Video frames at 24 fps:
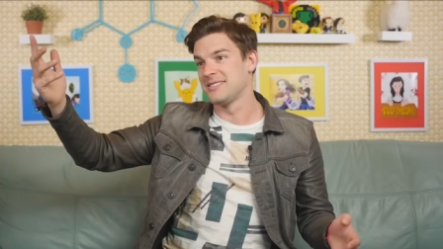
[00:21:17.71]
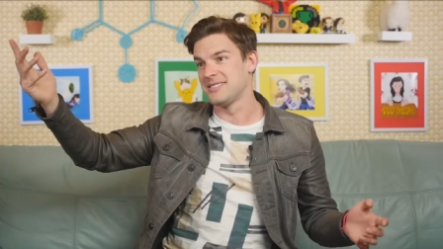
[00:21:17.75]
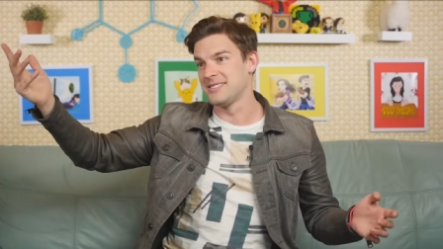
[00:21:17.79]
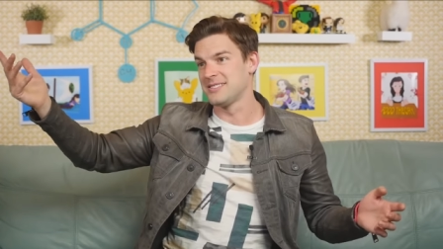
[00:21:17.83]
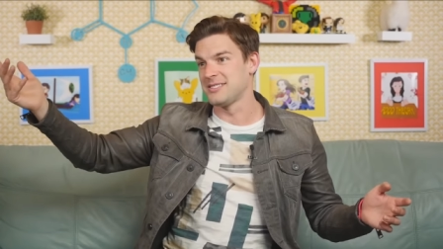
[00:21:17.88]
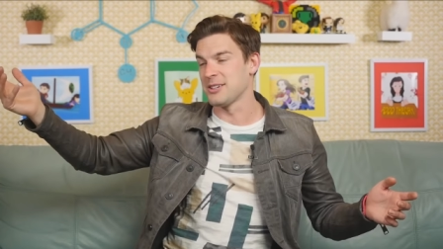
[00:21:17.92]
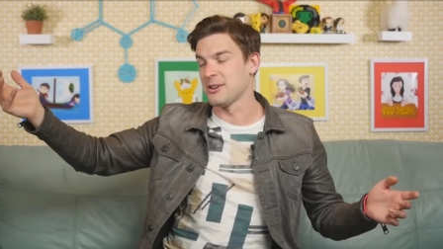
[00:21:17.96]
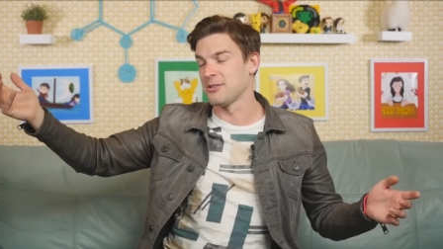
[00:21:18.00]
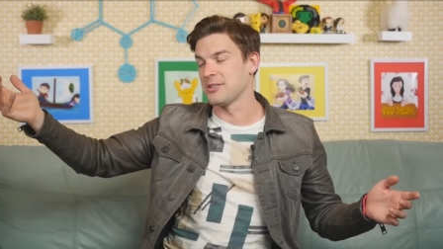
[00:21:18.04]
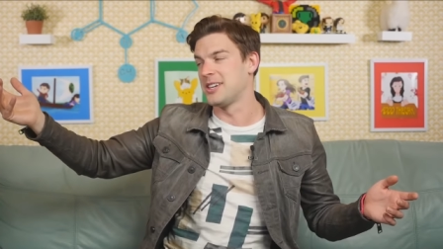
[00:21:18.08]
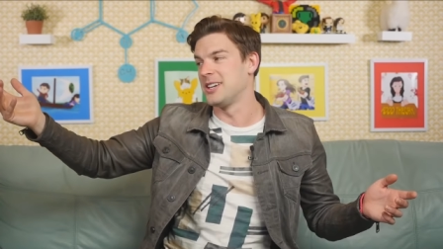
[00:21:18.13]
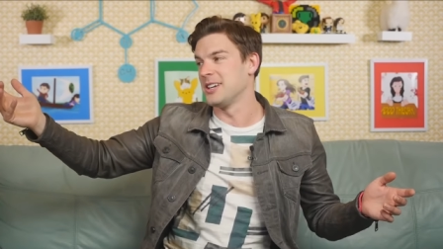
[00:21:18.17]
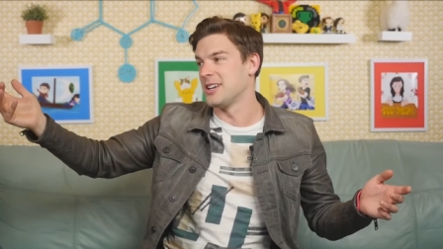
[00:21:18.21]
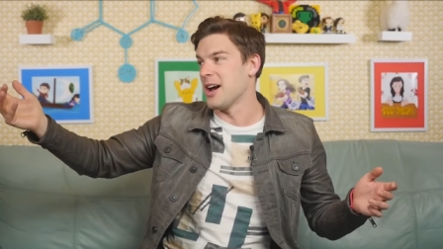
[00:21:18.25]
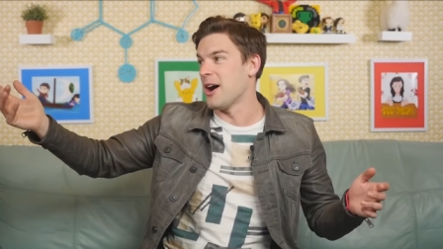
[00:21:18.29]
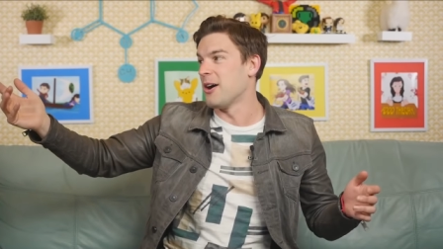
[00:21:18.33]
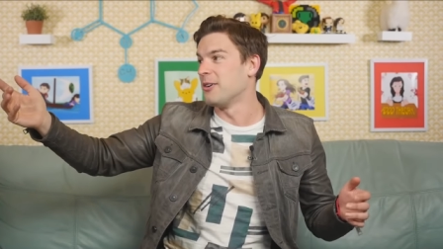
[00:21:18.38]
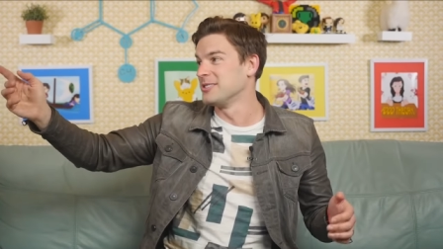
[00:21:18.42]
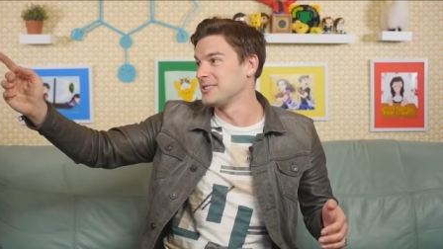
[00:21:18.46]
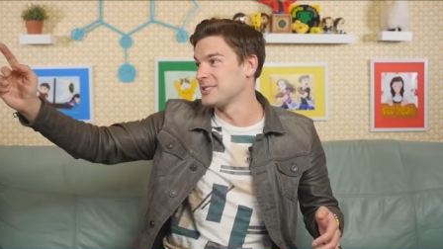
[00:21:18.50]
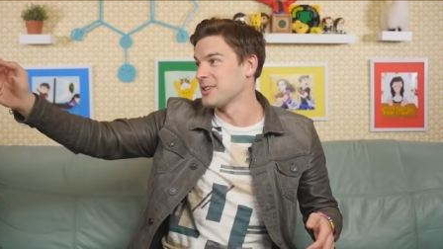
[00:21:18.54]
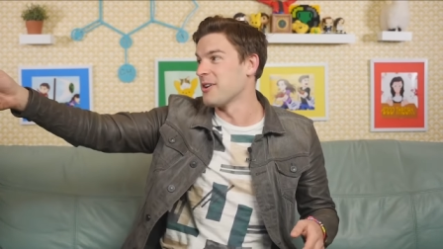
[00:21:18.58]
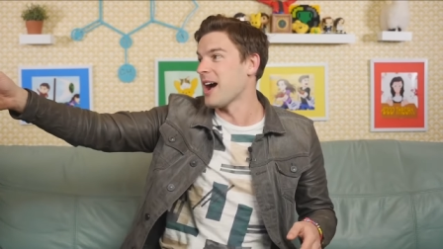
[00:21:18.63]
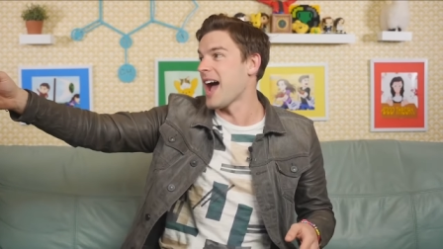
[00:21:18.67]
So, you
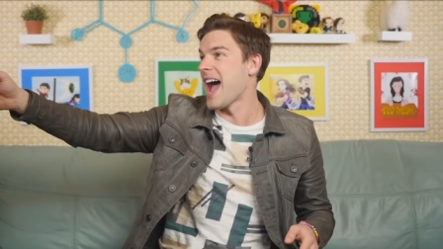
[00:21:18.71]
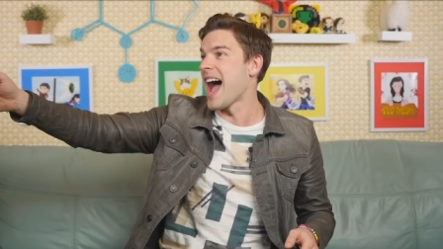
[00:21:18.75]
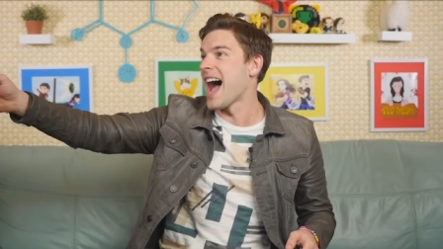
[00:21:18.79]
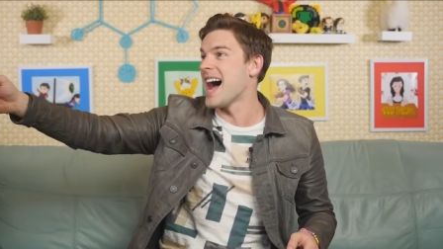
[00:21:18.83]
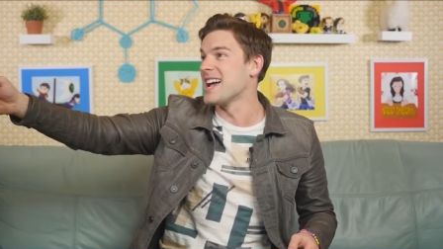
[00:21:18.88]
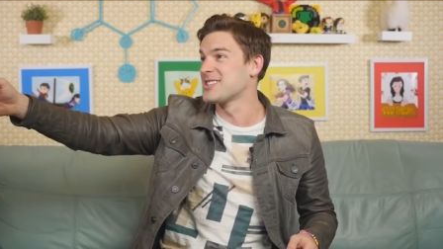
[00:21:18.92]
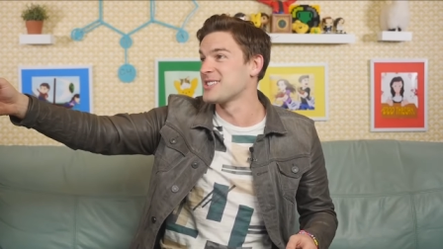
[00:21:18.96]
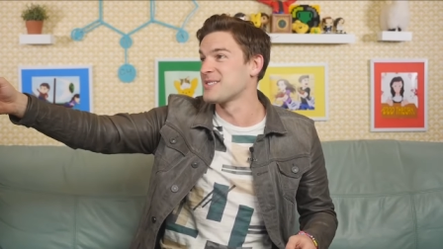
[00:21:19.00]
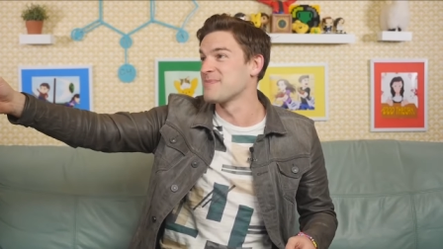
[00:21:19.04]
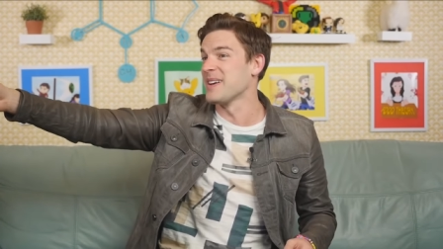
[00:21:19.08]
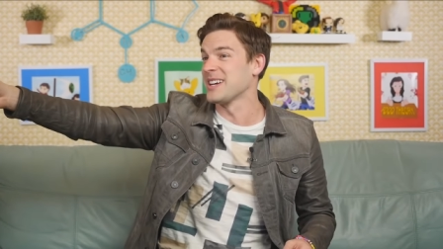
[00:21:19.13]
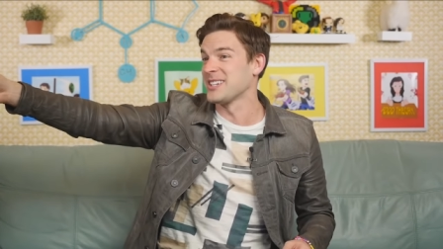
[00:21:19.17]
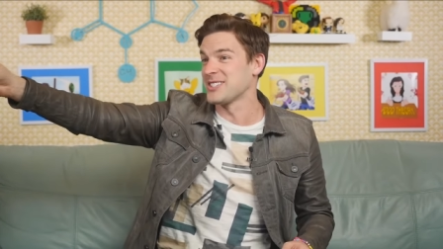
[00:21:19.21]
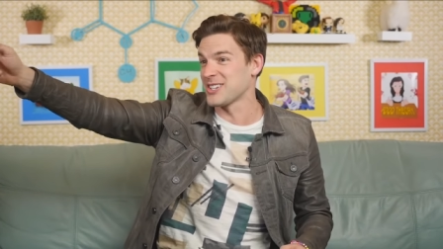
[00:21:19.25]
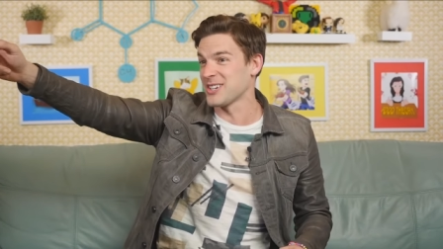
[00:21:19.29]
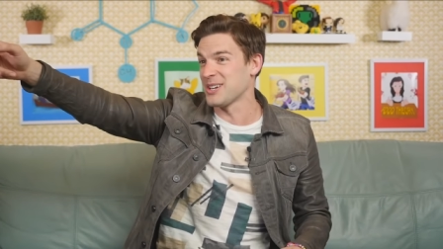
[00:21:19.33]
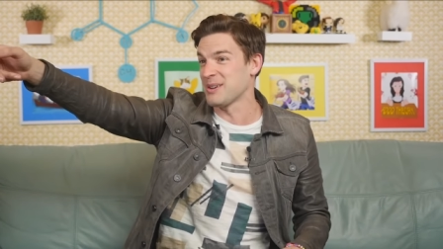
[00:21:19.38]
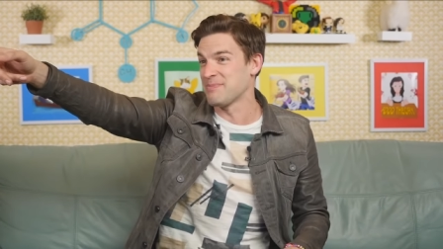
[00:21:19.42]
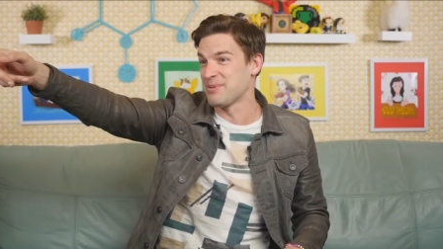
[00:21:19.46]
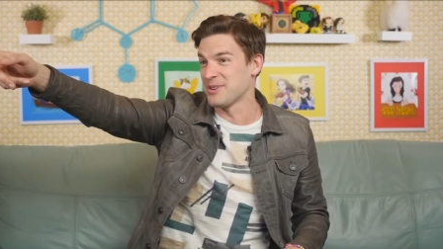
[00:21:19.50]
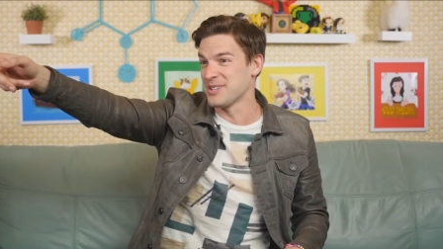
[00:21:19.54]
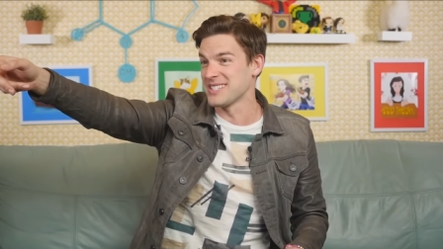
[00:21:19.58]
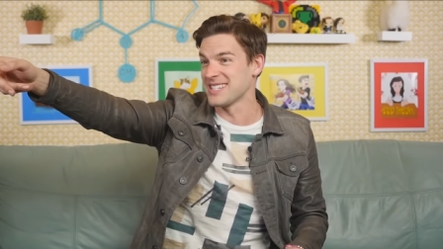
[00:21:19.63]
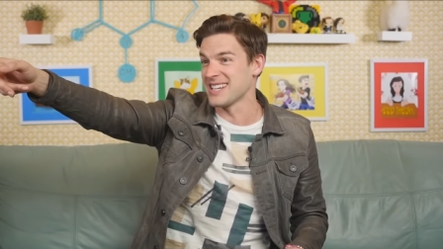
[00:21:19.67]
know, so Ash, make sure
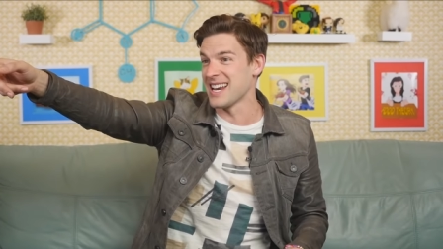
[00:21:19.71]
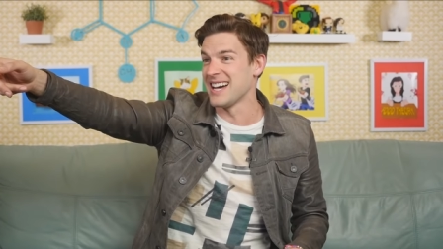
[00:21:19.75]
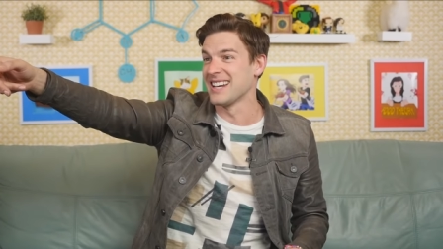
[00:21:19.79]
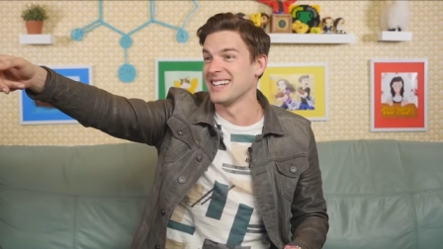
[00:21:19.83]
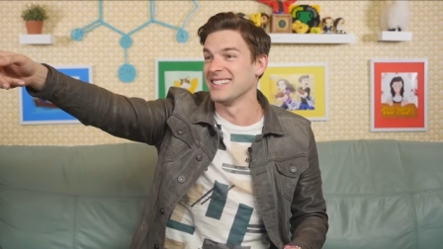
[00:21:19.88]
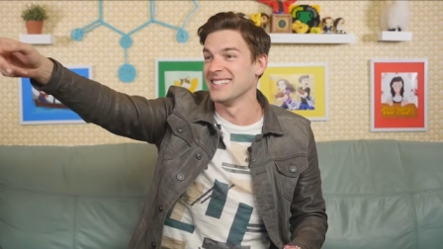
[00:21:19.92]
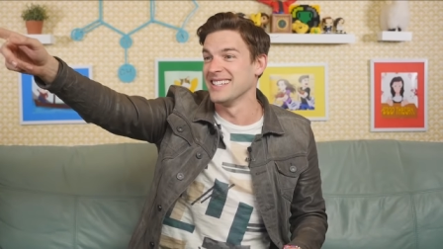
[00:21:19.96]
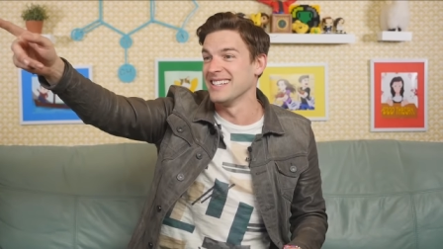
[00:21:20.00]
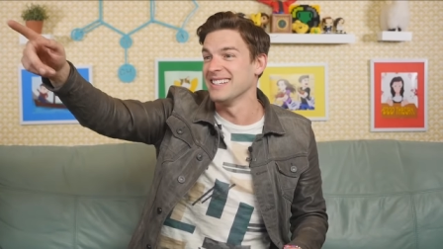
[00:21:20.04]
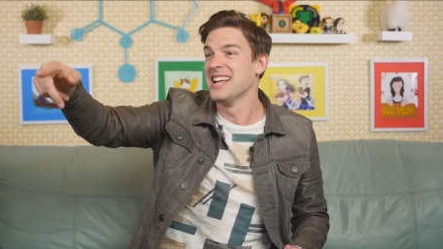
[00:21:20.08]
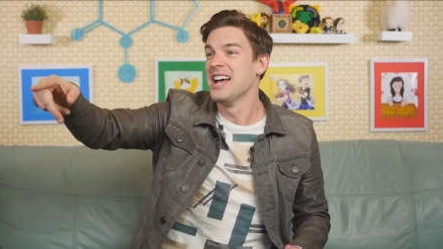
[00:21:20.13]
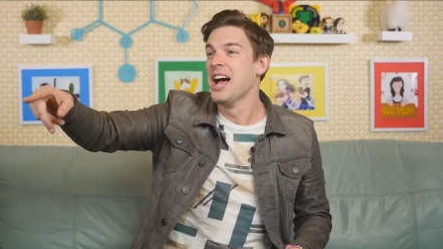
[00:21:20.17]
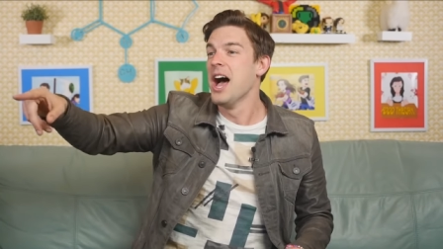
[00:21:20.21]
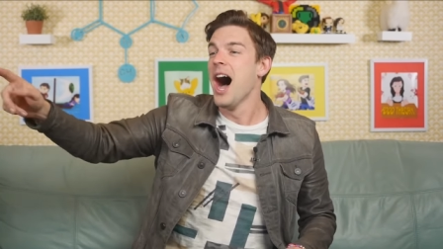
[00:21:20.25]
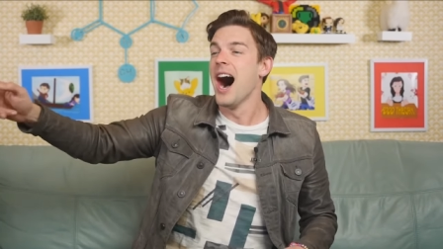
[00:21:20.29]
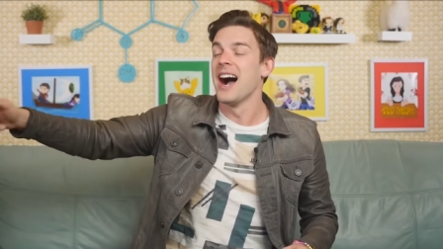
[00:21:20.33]
he puts it on a list.